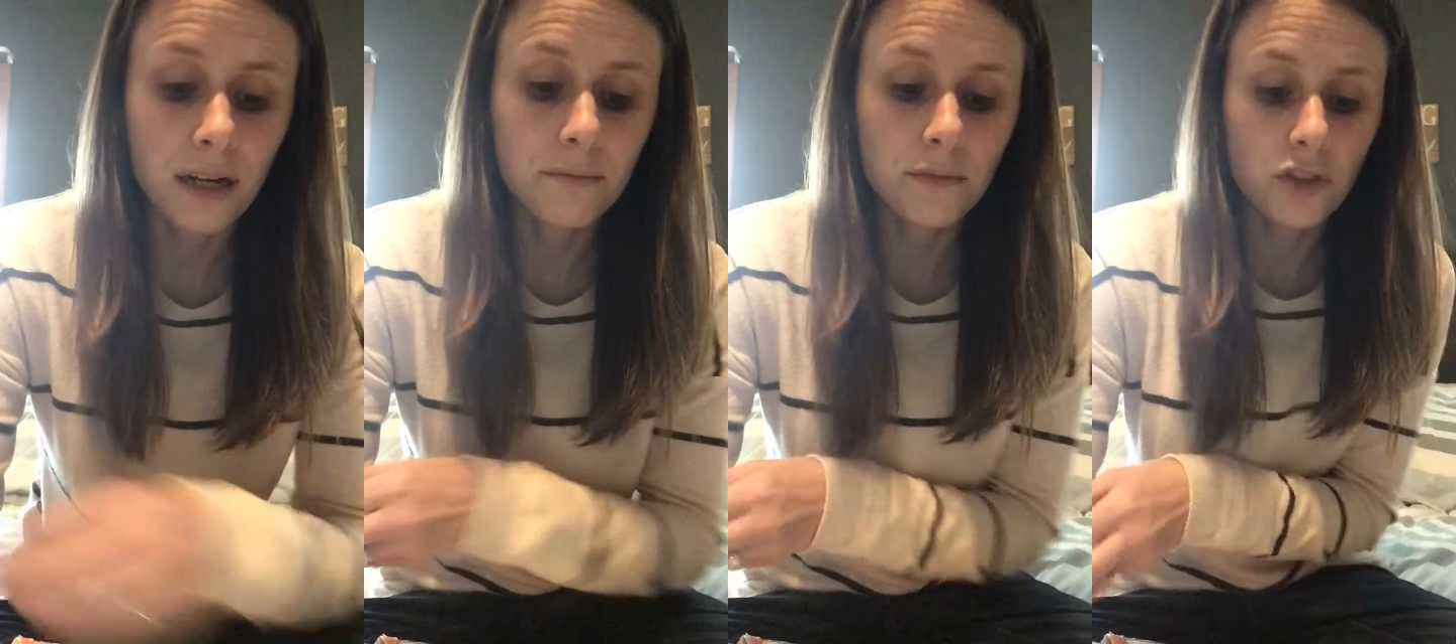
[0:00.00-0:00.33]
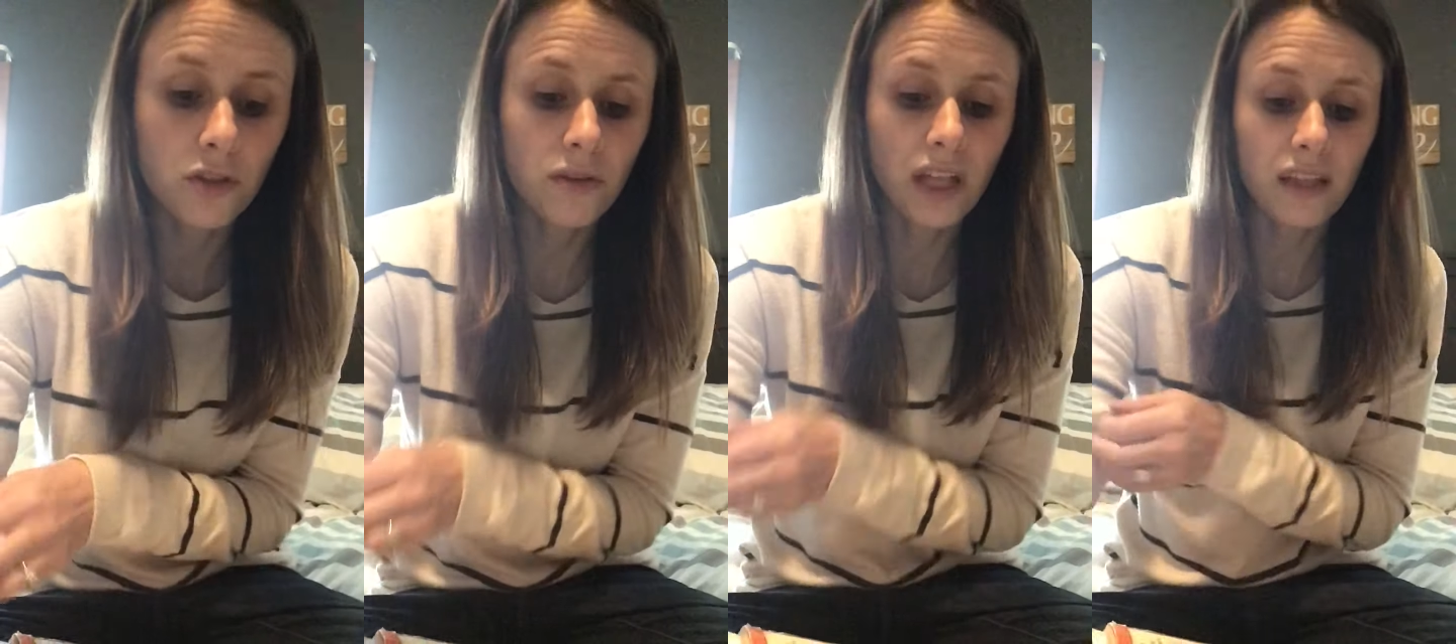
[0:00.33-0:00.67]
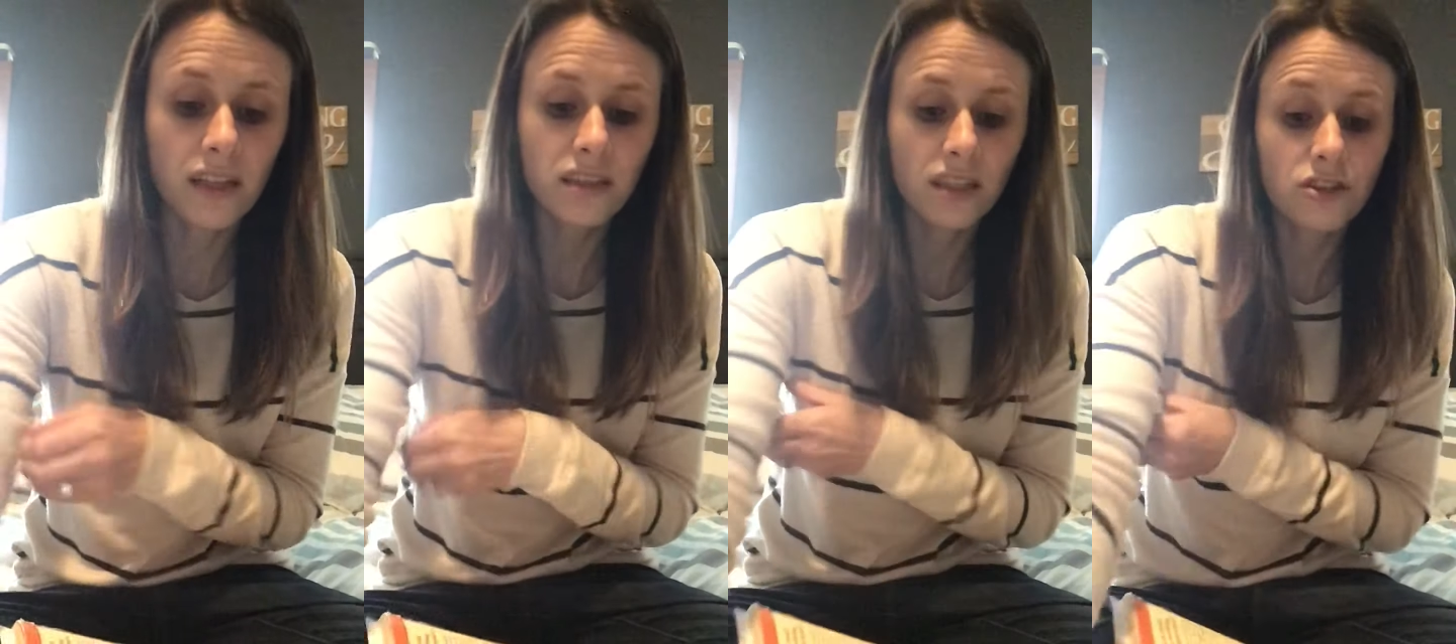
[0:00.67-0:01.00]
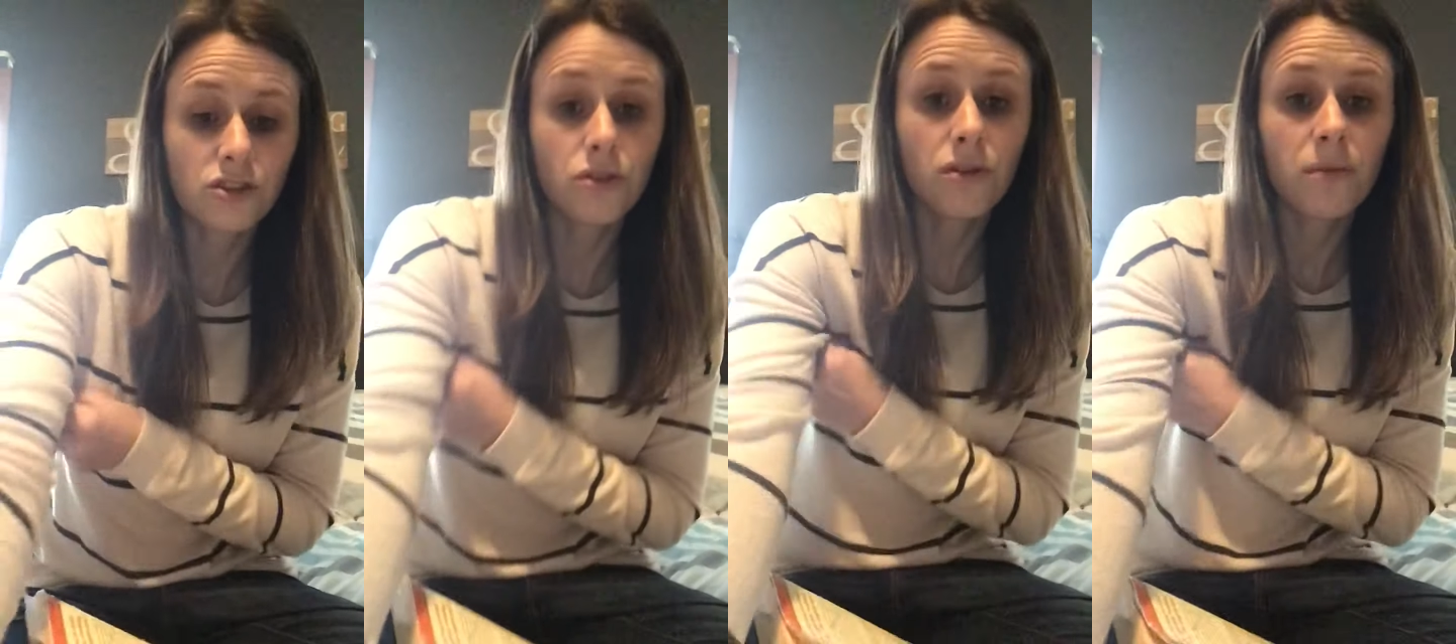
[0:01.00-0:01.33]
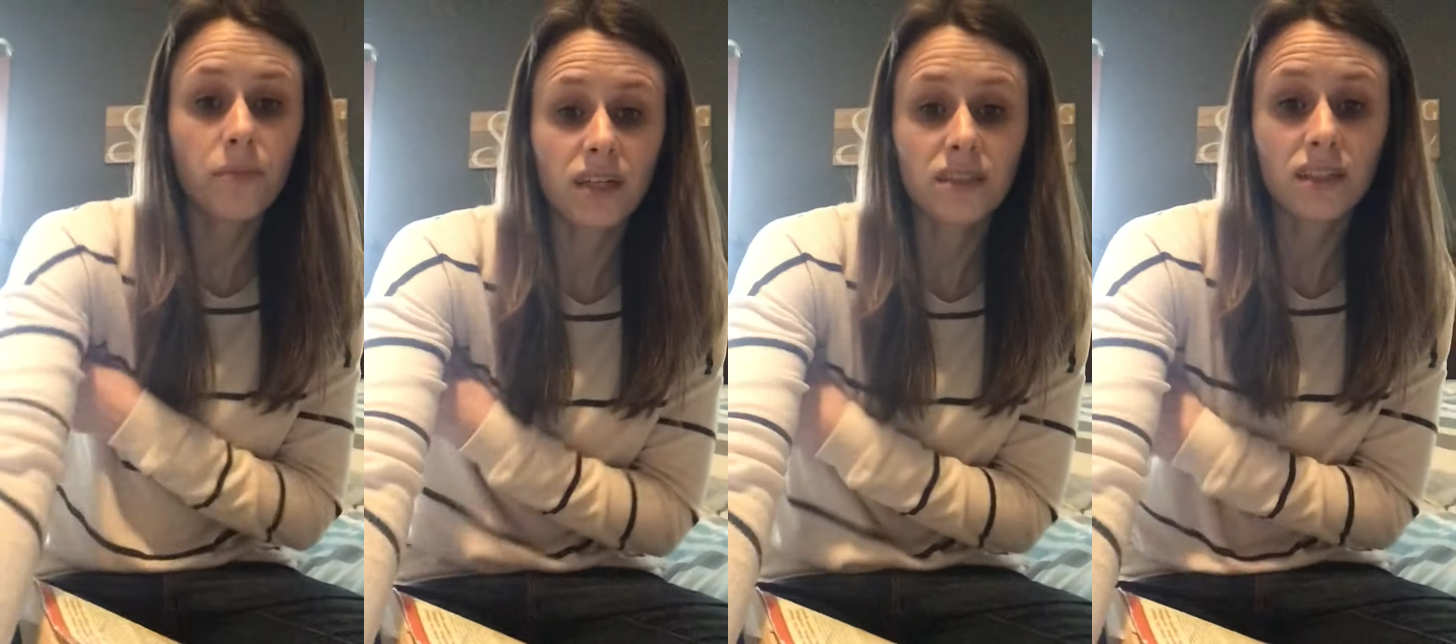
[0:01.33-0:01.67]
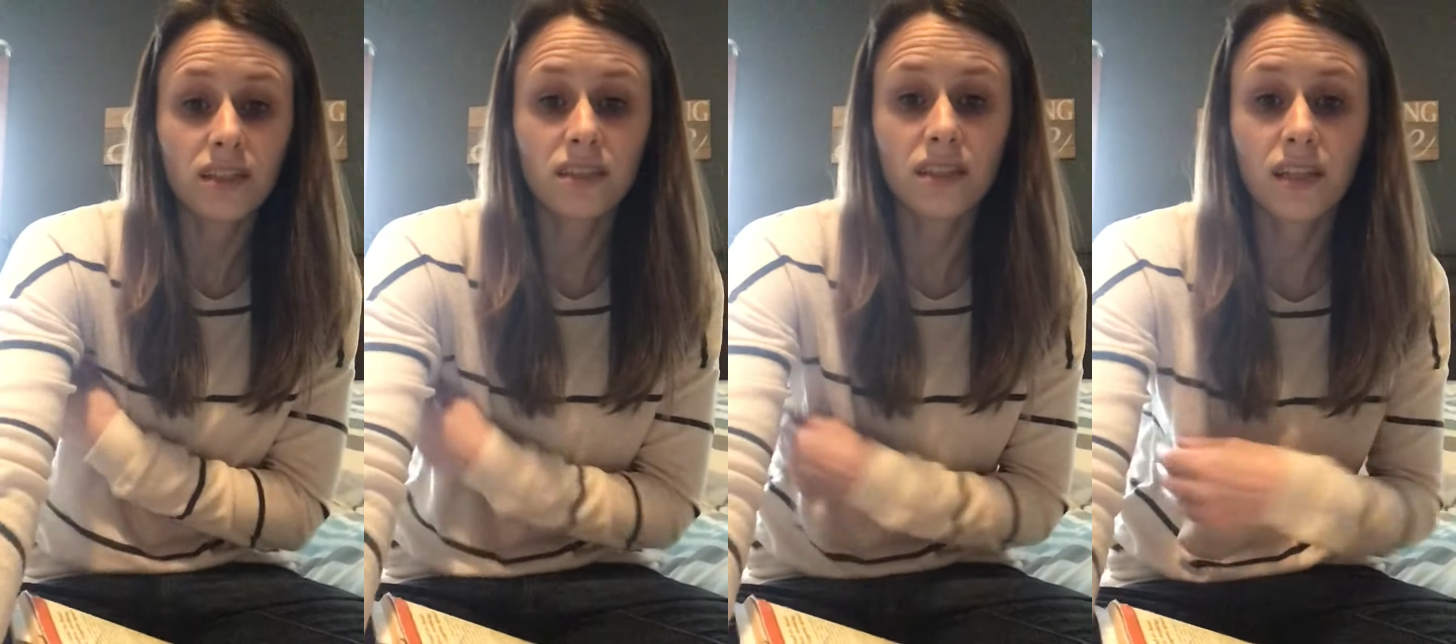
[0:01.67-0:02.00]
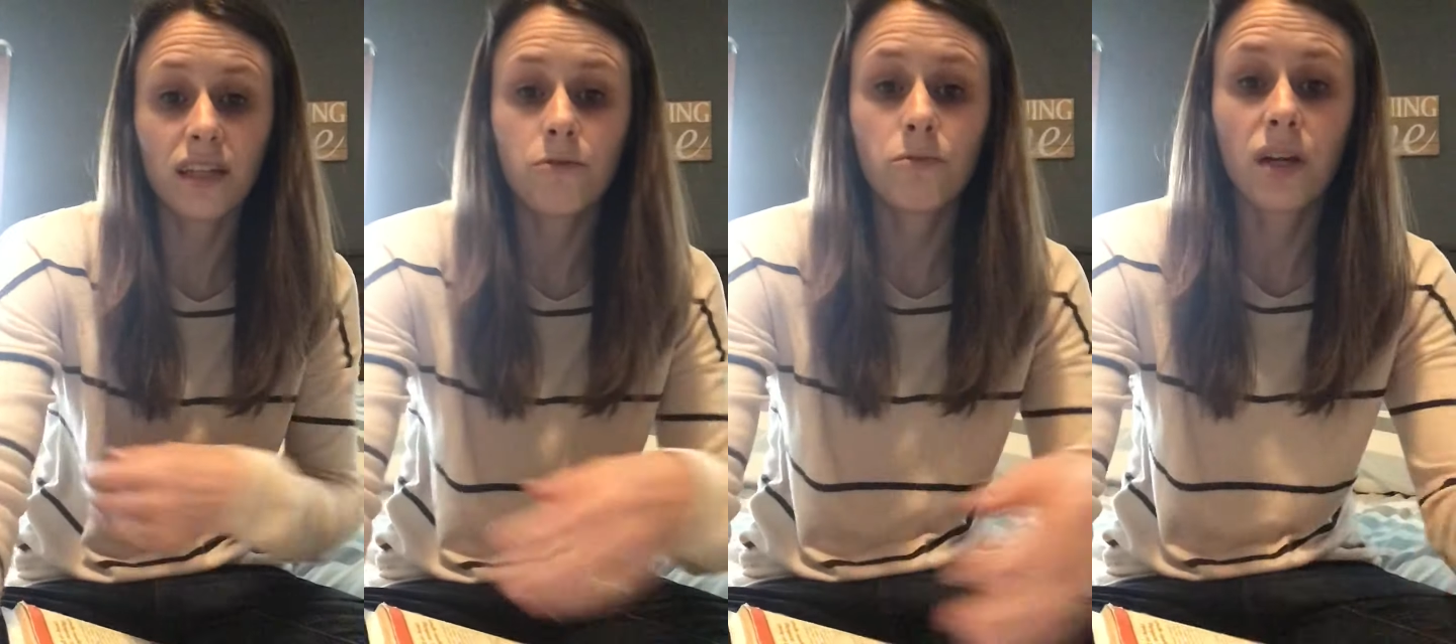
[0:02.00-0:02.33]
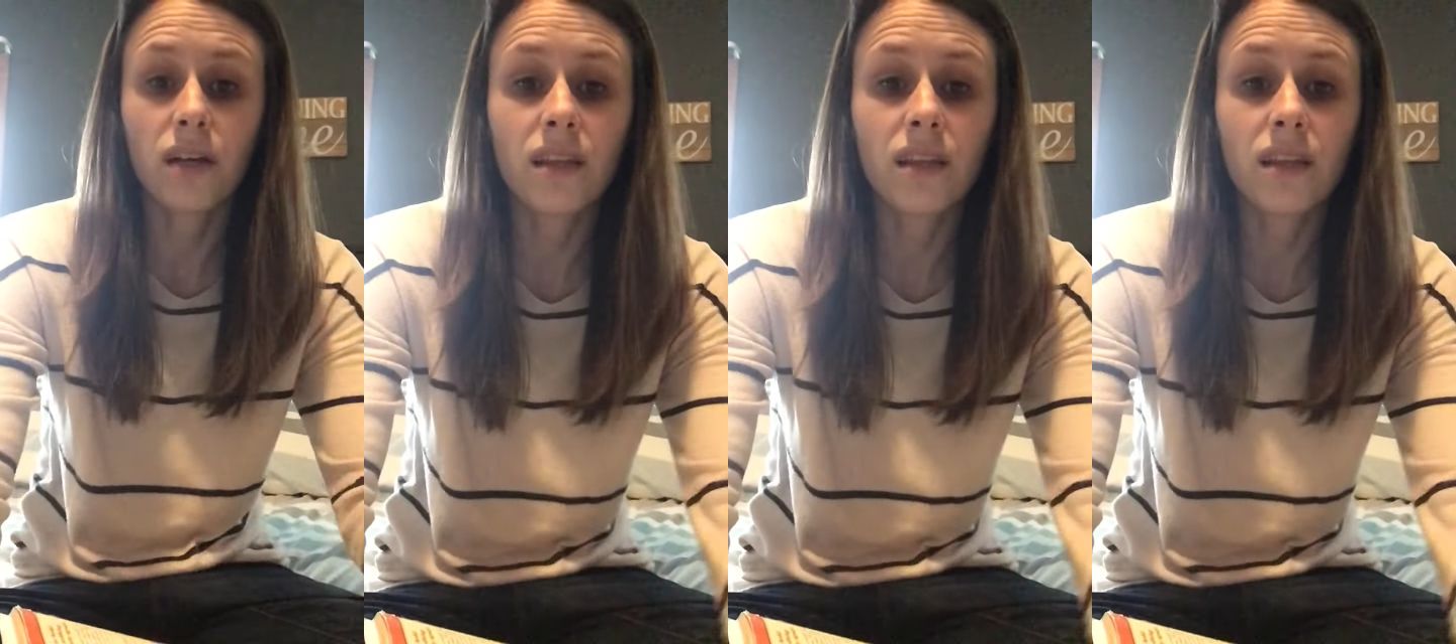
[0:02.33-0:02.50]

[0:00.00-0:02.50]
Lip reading: So that leads us to the bus incident where